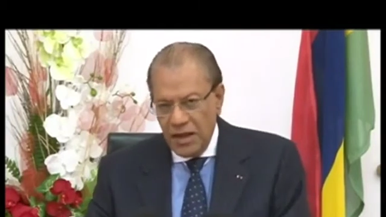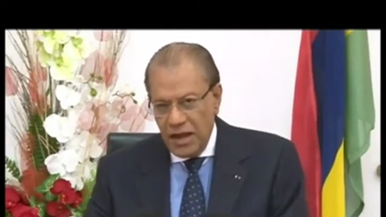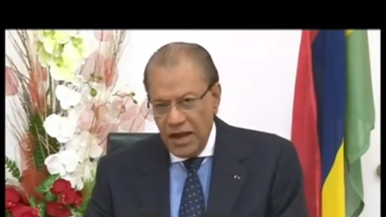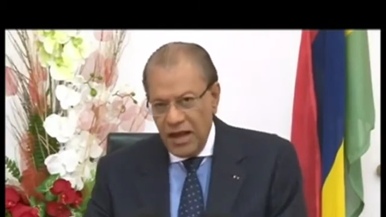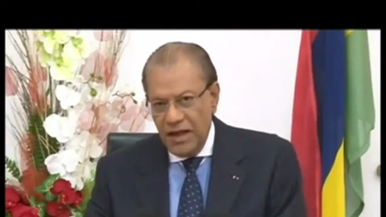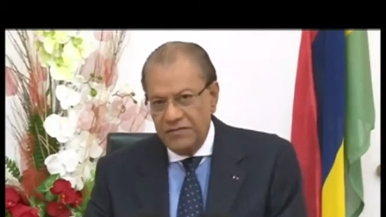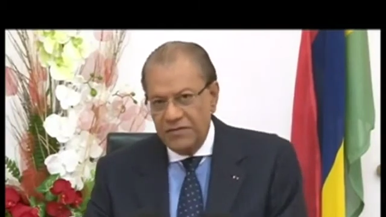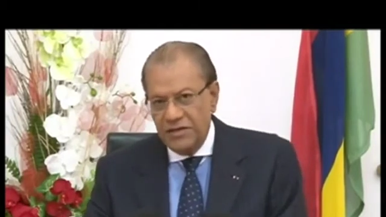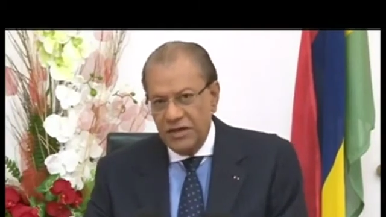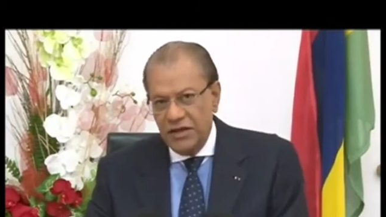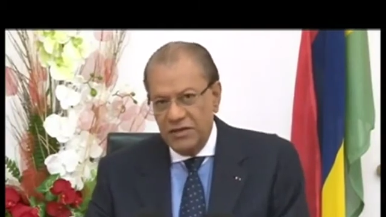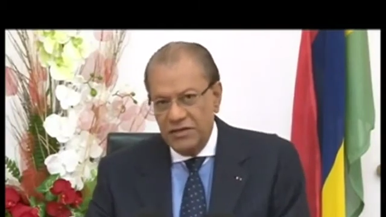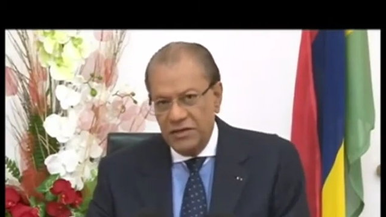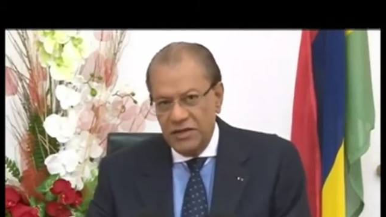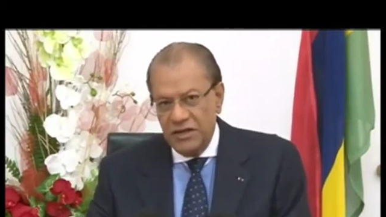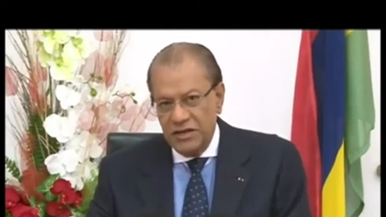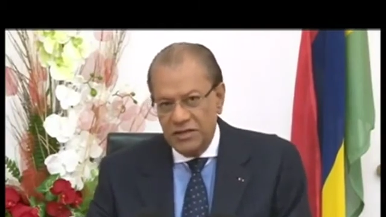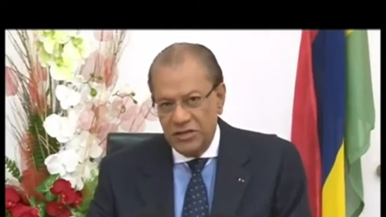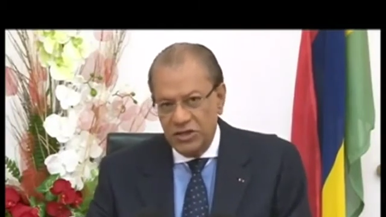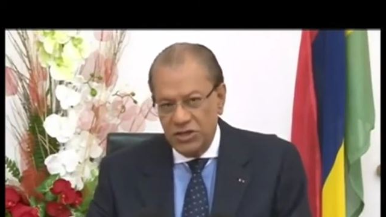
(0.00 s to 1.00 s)
I have taken
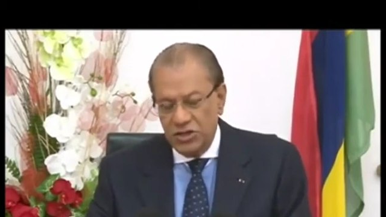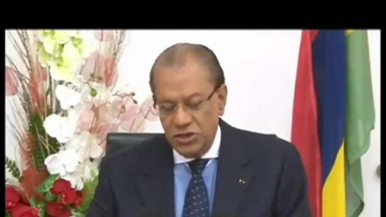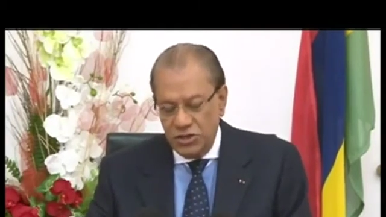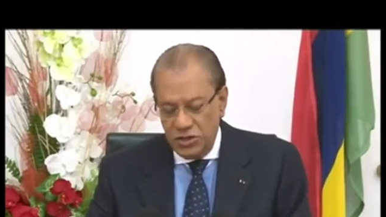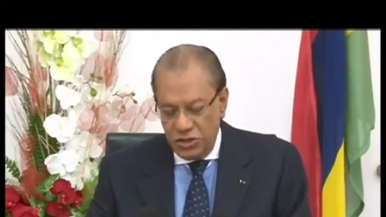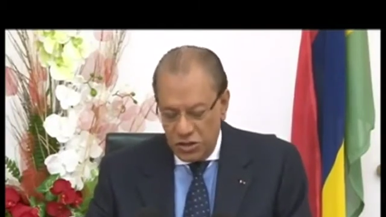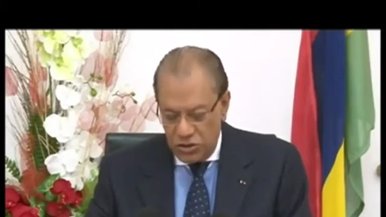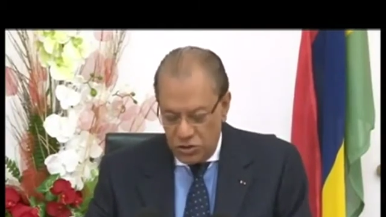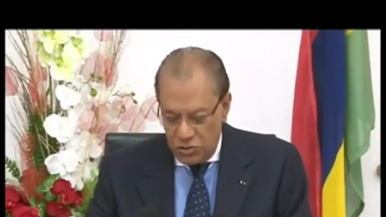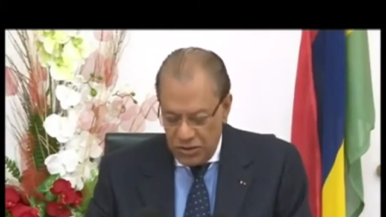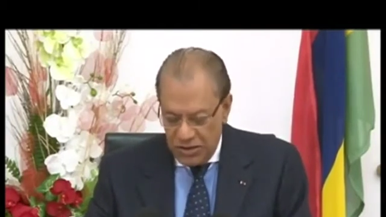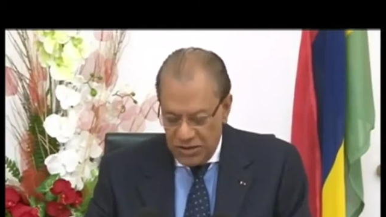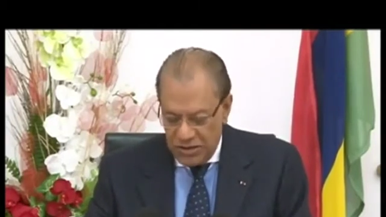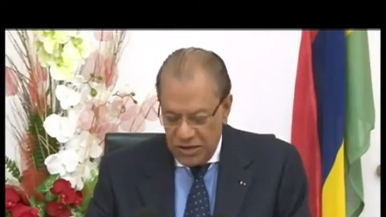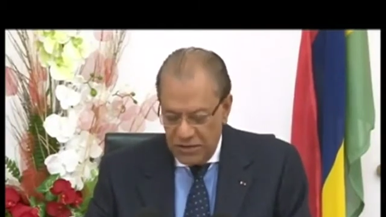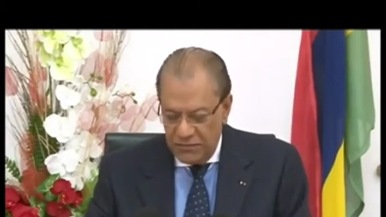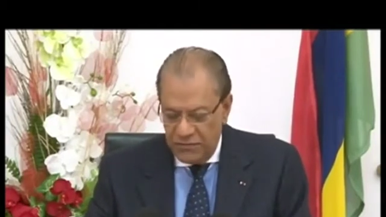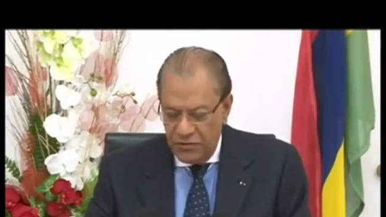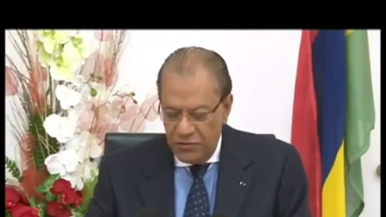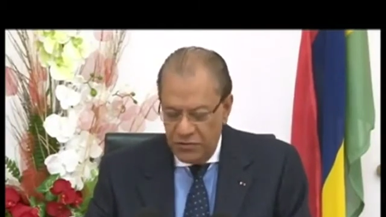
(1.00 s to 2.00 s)
the decision not to
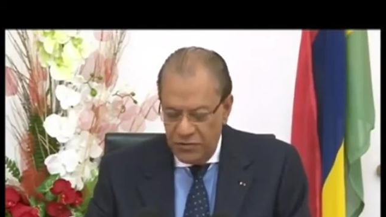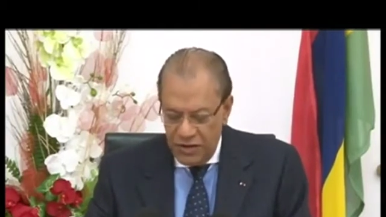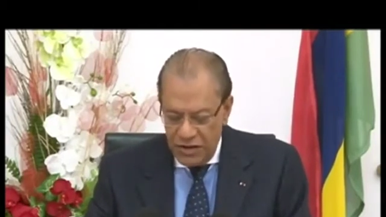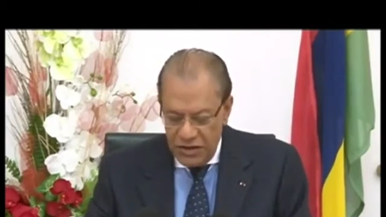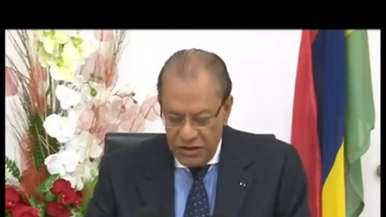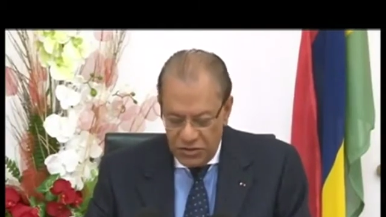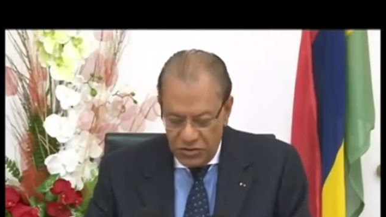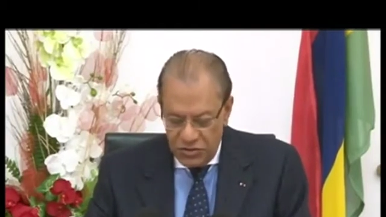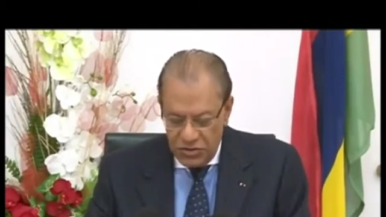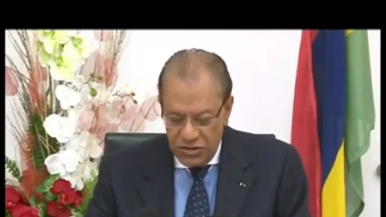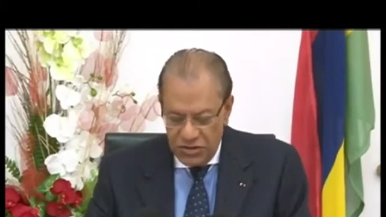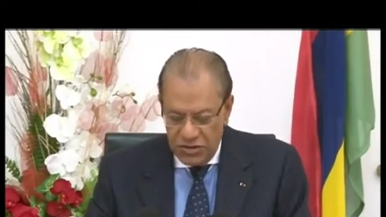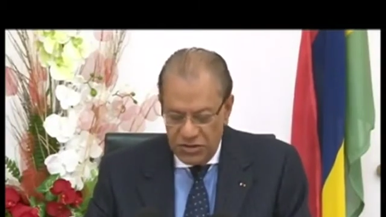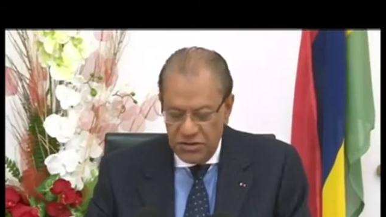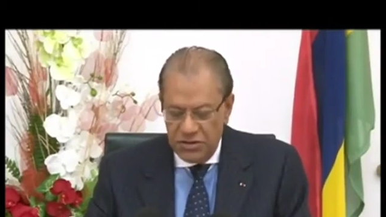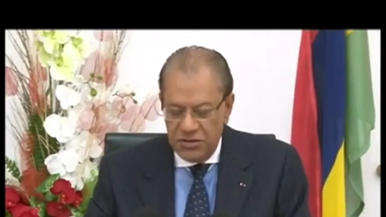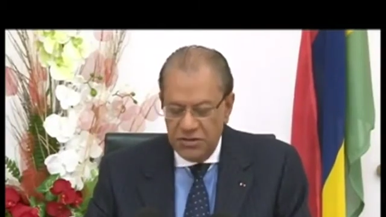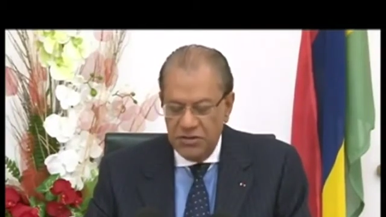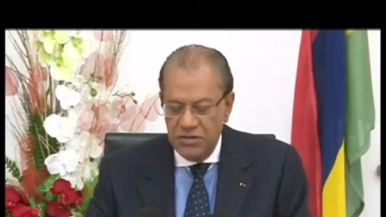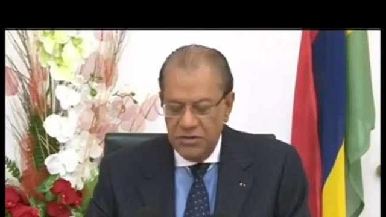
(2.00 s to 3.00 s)
attend for these
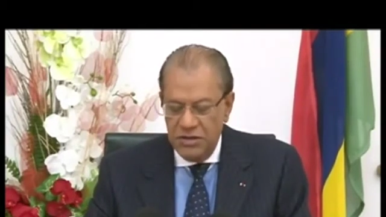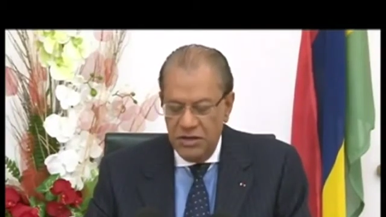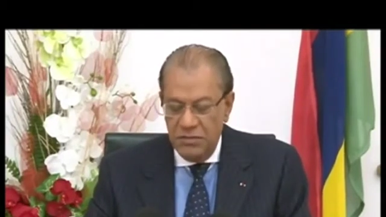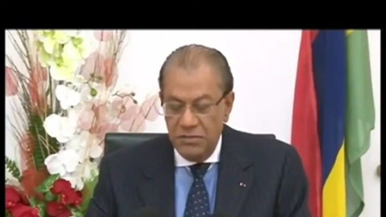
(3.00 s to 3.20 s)
reasons,